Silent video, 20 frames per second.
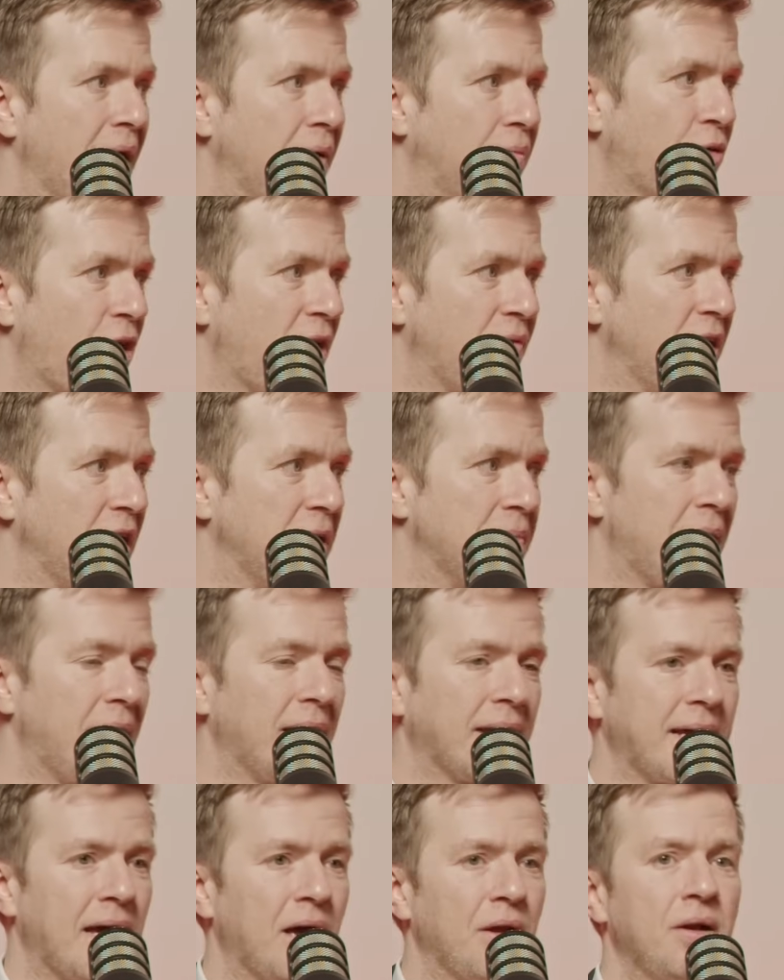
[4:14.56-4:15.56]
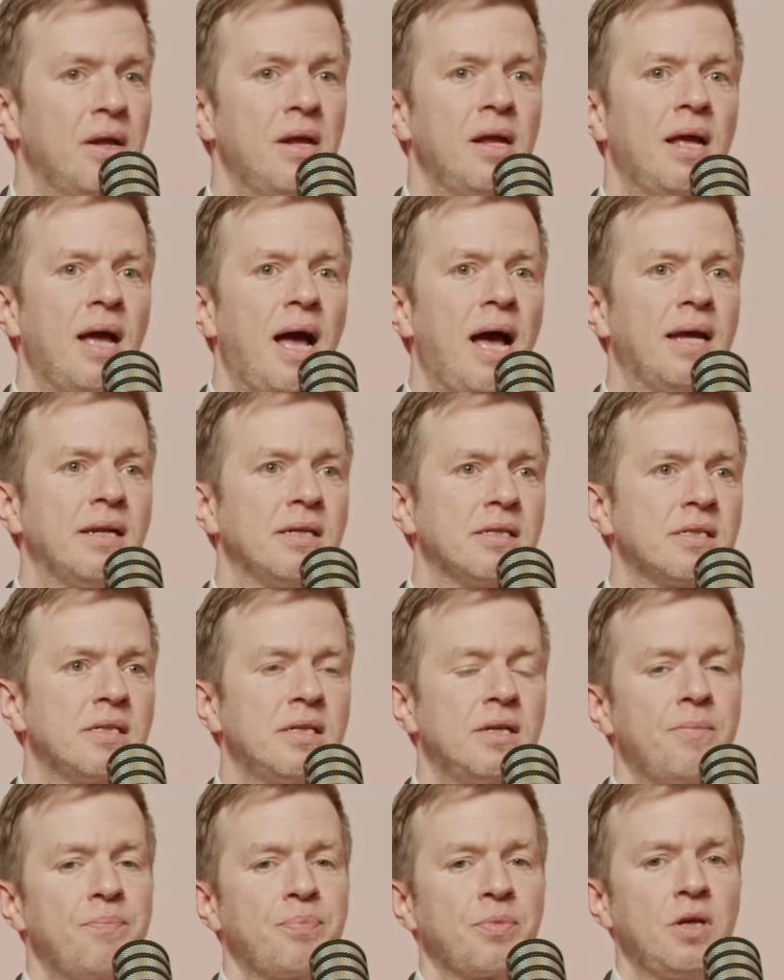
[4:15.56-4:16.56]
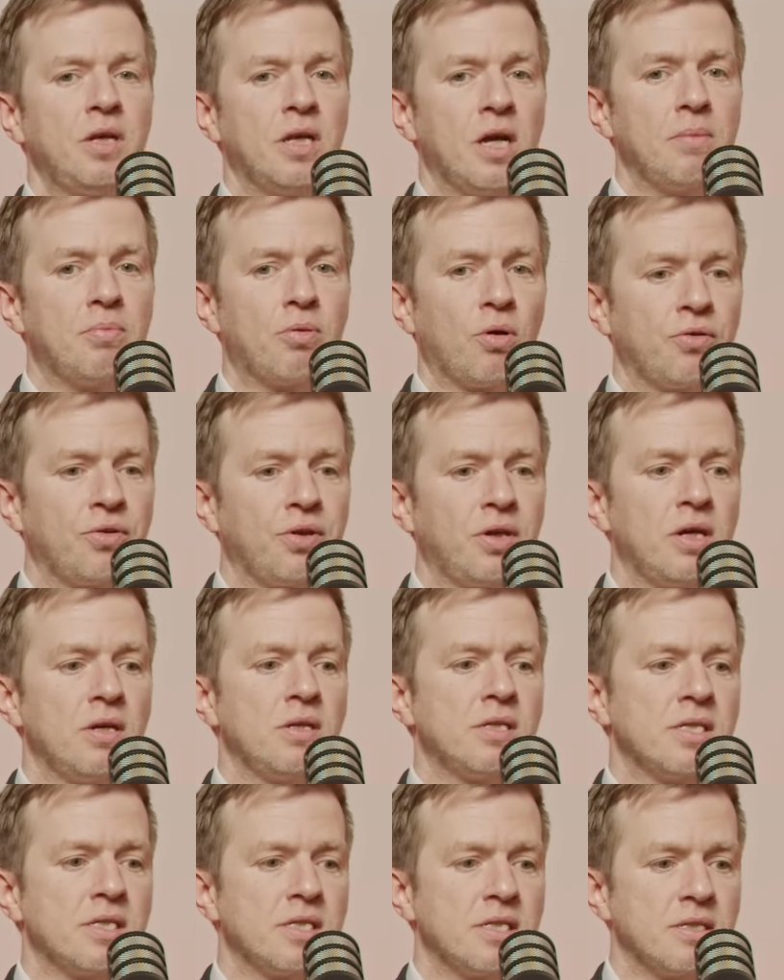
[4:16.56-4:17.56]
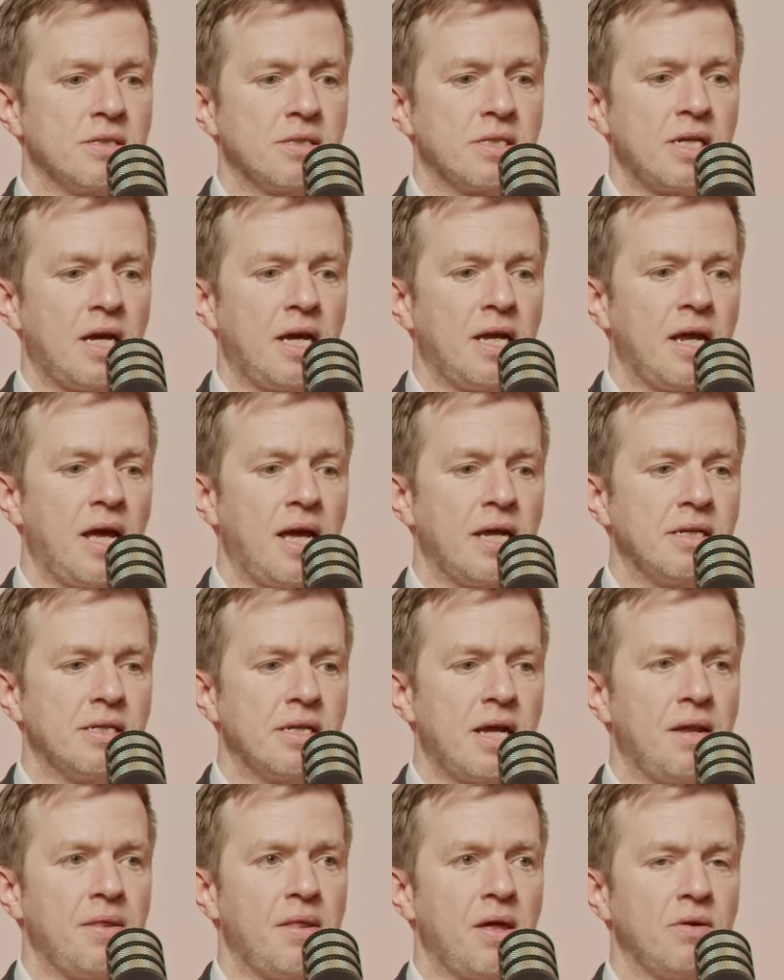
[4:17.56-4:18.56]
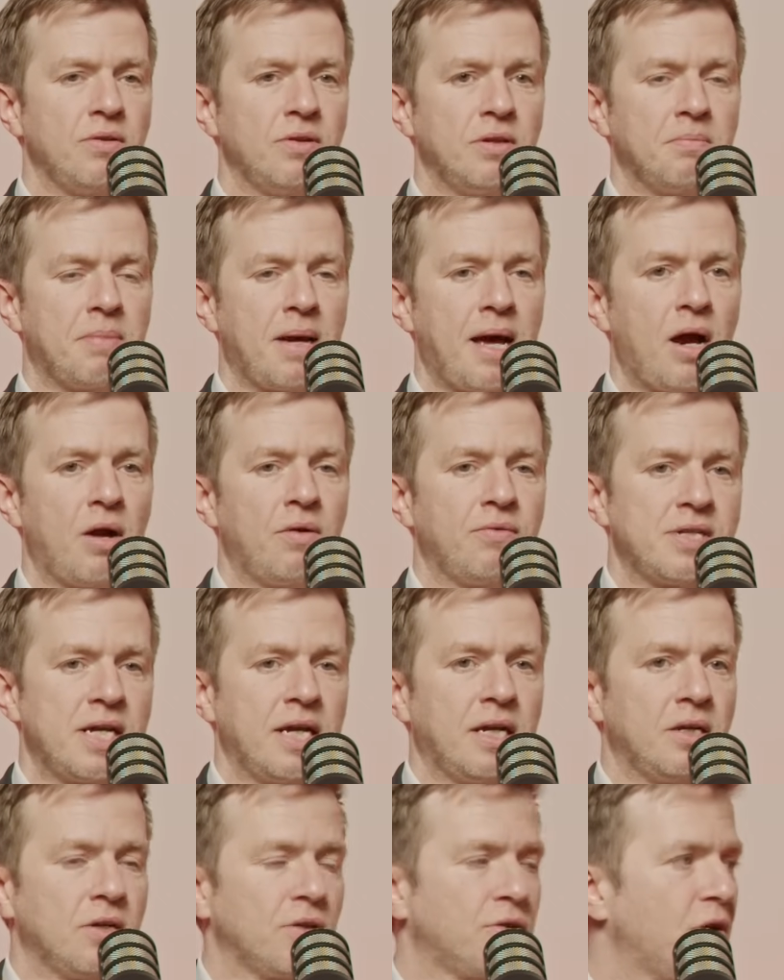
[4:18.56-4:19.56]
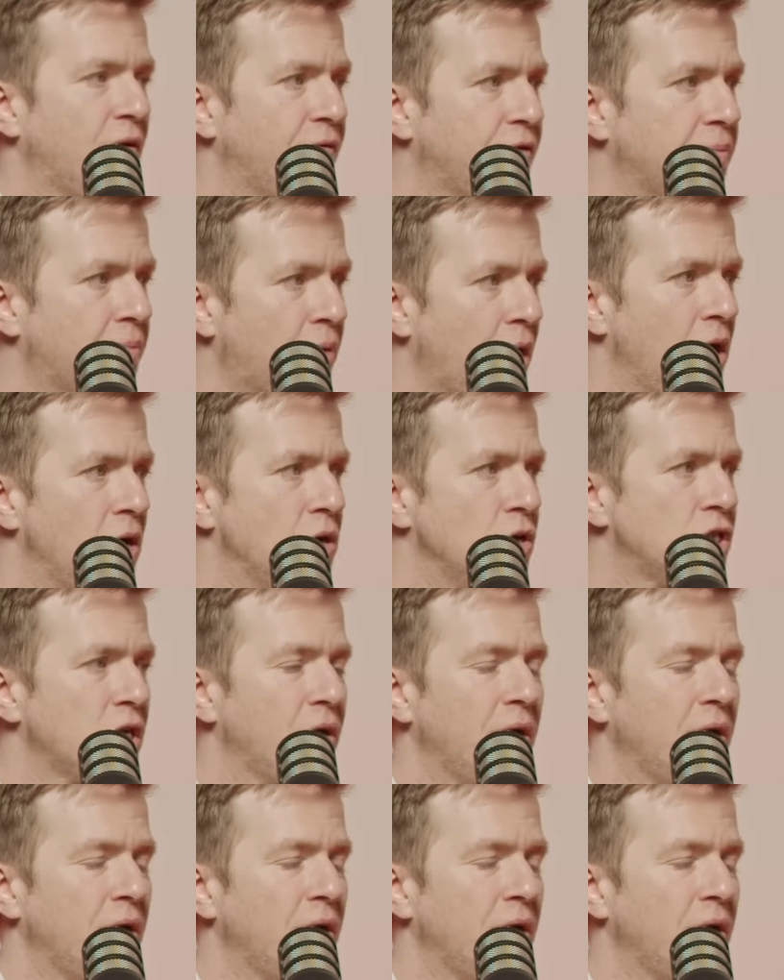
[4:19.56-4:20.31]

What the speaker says: private email account, and prosecutors and those in power have taken a soft approach.